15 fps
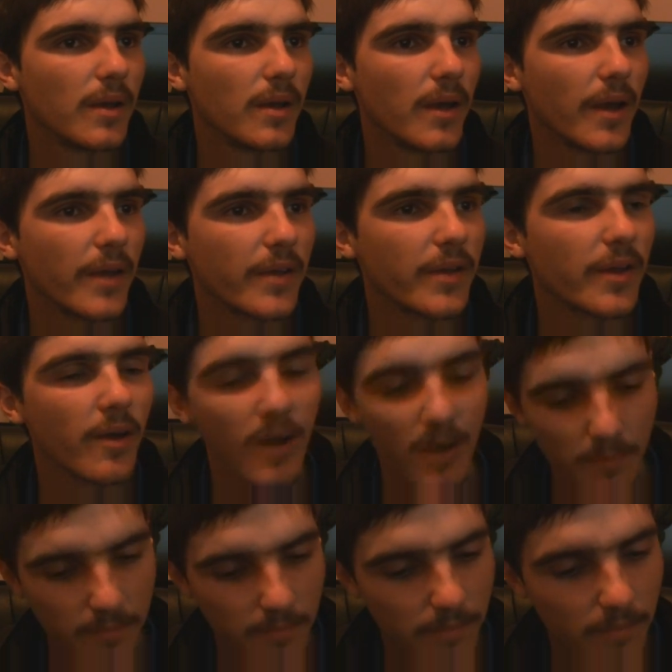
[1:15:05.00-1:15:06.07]
And you
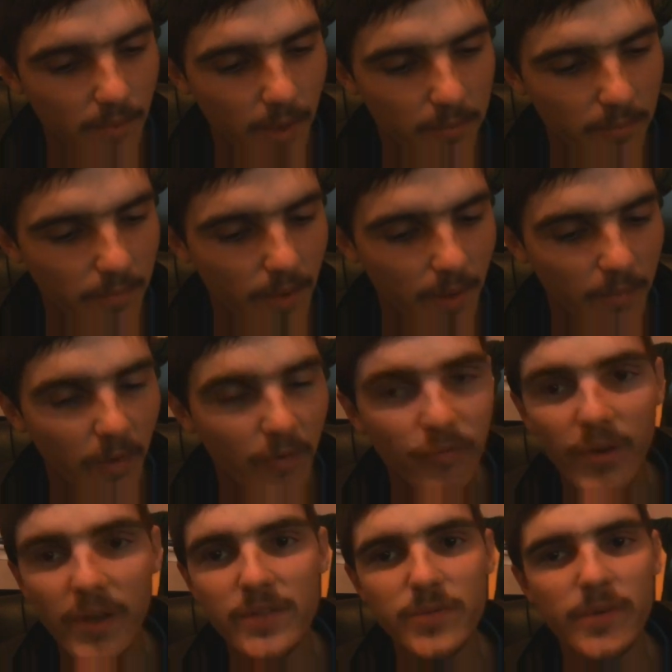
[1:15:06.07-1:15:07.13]
know, I'm not
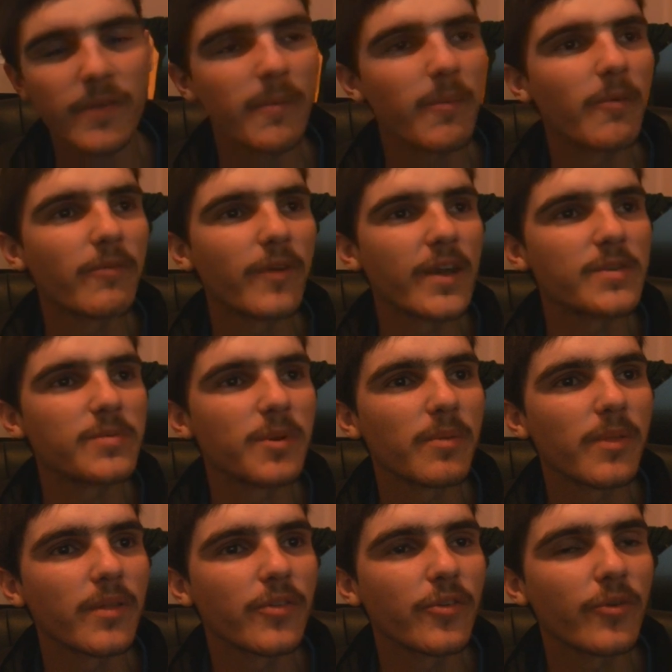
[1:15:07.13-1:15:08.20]
friends with him on Facebook.
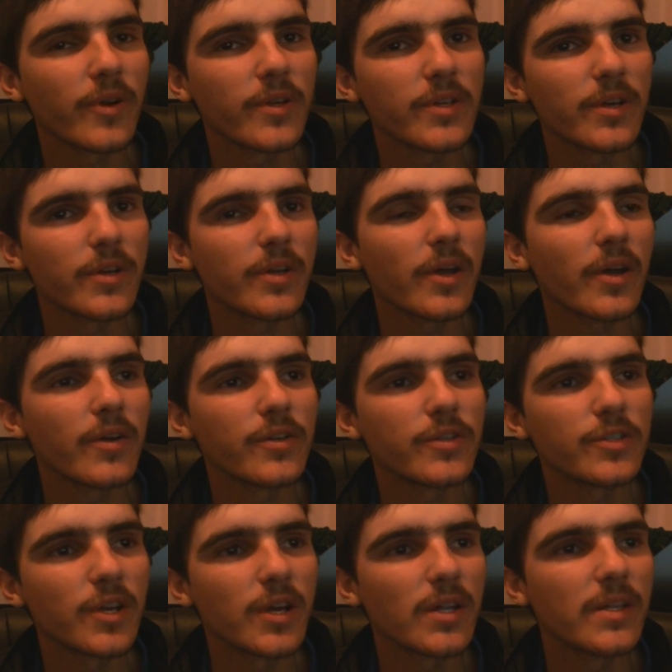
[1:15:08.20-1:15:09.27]
The Toronto
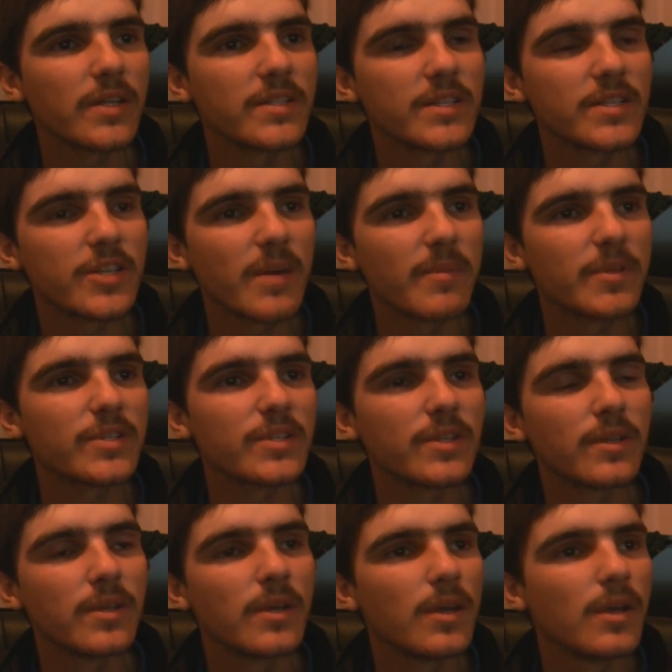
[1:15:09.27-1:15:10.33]
coach, Lindsay Jamieson.
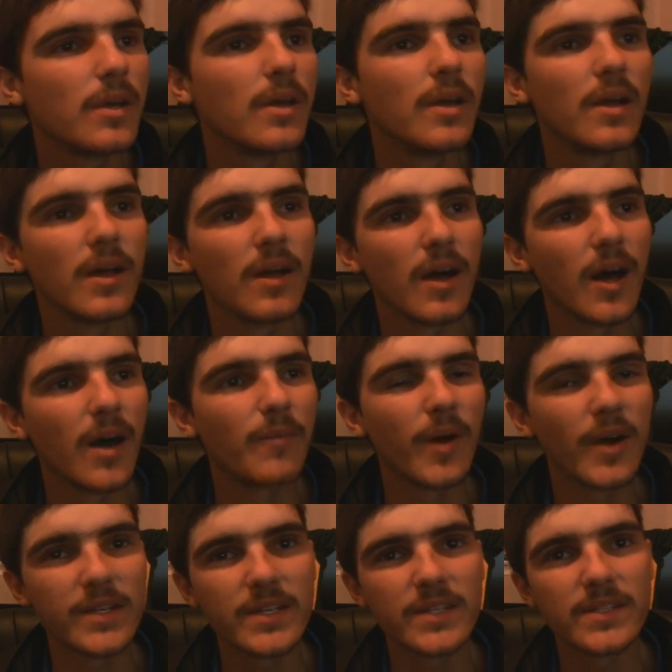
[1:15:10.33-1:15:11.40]

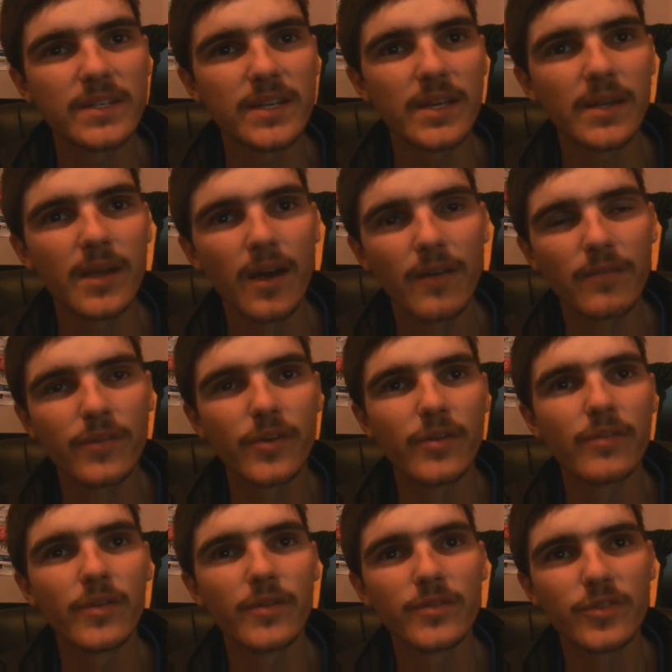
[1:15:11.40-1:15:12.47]
I did see a few
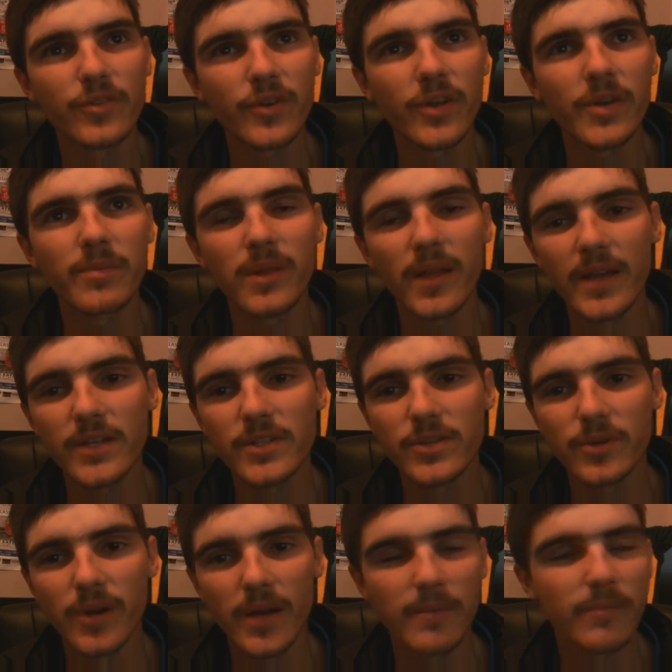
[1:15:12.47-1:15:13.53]
of the Toronto players
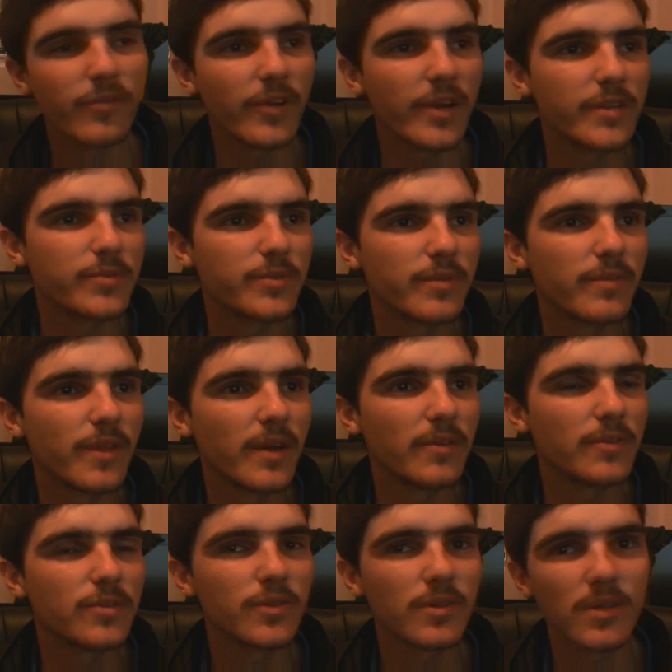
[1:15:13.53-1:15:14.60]
who I am friends with. They were
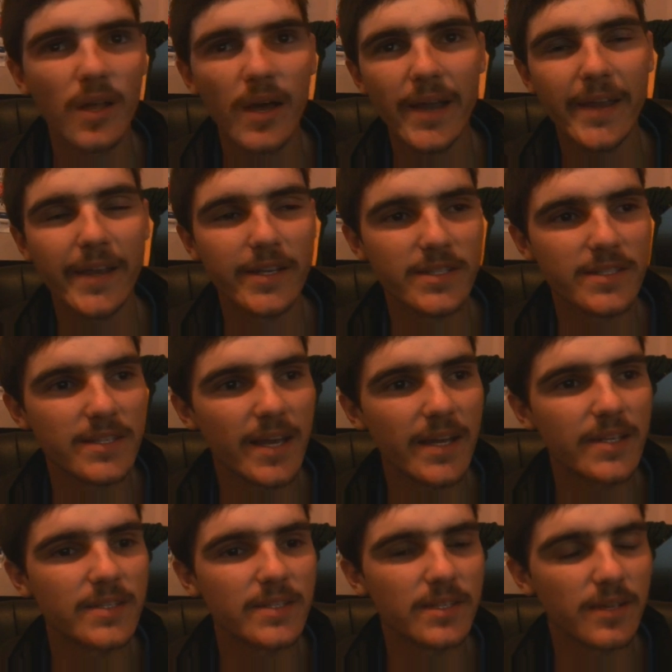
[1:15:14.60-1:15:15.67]
sort of liking his
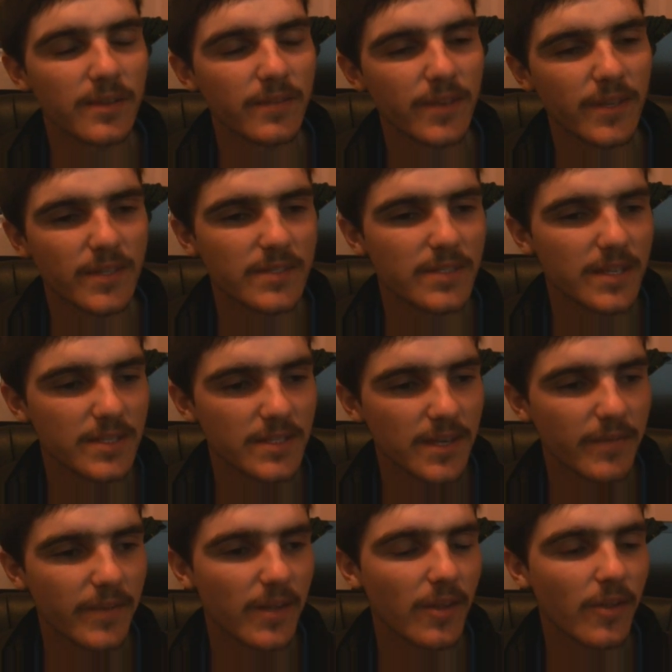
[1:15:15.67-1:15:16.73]
status, and I think it said
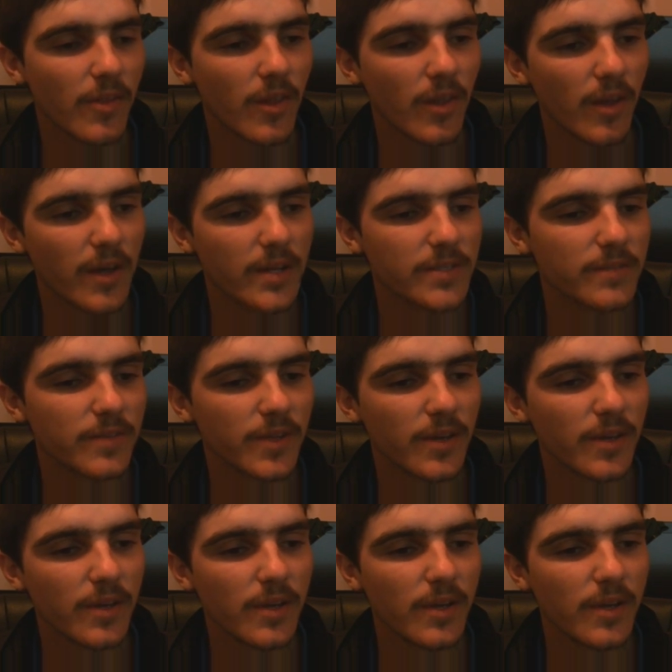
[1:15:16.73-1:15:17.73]
something along the lines of, you know,